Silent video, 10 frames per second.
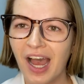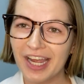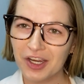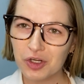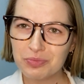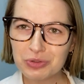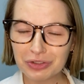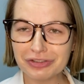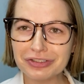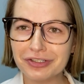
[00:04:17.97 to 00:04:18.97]
I hope you
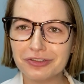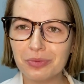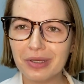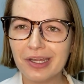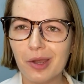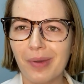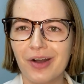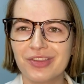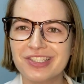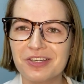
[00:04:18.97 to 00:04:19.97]
learned a little bit
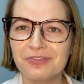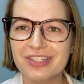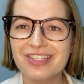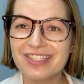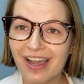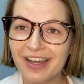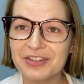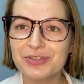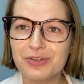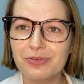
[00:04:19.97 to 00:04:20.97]
about the different
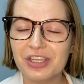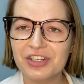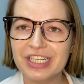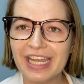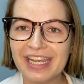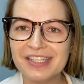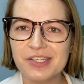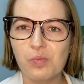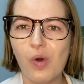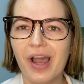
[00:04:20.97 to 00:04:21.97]
styles of hearing aids
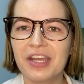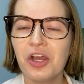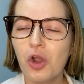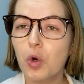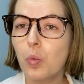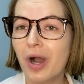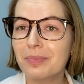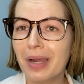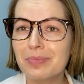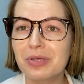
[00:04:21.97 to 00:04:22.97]
and why one
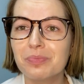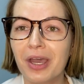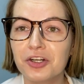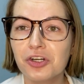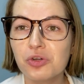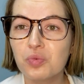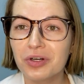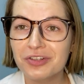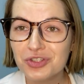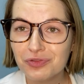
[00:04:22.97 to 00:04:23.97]
might be better or
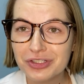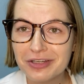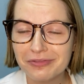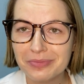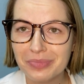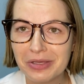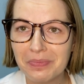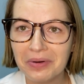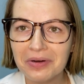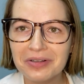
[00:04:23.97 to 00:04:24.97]
worse for different
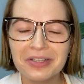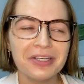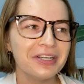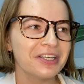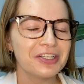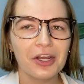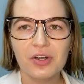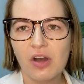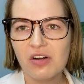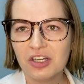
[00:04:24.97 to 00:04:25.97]
people. It
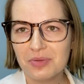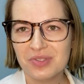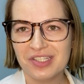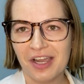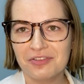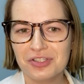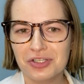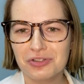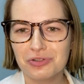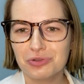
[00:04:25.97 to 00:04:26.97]
all comes down
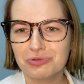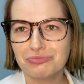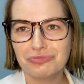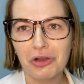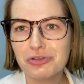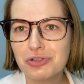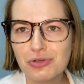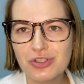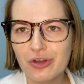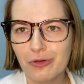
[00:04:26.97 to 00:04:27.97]
to no two
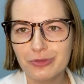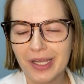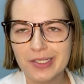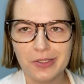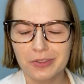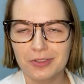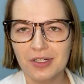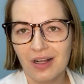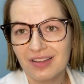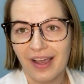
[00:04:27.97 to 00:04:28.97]
snowflakes are
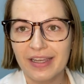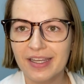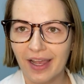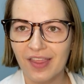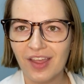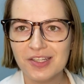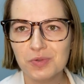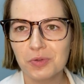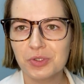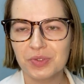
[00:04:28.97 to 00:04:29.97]
alike, and that's
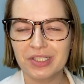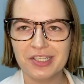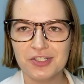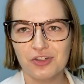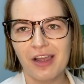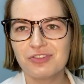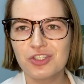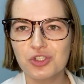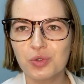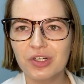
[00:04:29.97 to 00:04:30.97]
what we really strive to
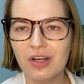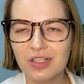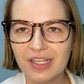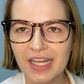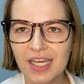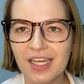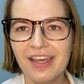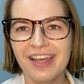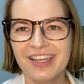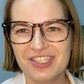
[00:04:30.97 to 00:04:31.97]
do in our clinic,
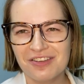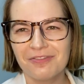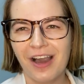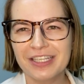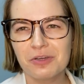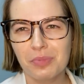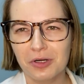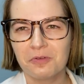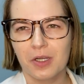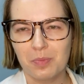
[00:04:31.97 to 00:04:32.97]
is to find the
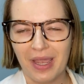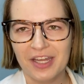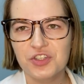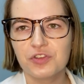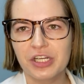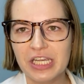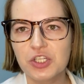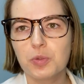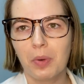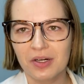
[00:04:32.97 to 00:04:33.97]
perfect match for
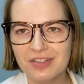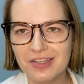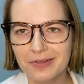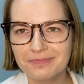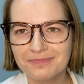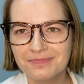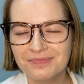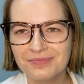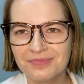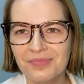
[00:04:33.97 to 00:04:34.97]
each person.
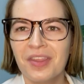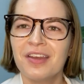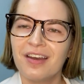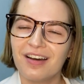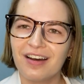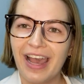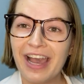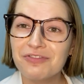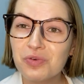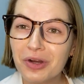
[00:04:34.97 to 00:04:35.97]

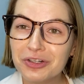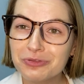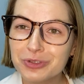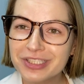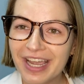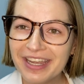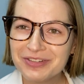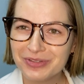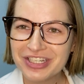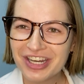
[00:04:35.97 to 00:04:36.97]
Have a wonderful day and
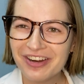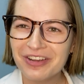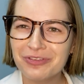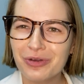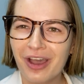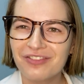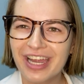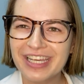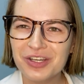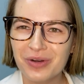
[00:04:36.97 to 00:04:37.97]
reach out if you have
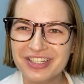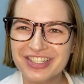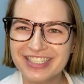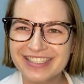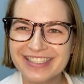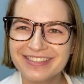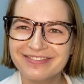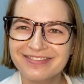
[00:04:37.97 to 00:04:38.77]
any questions.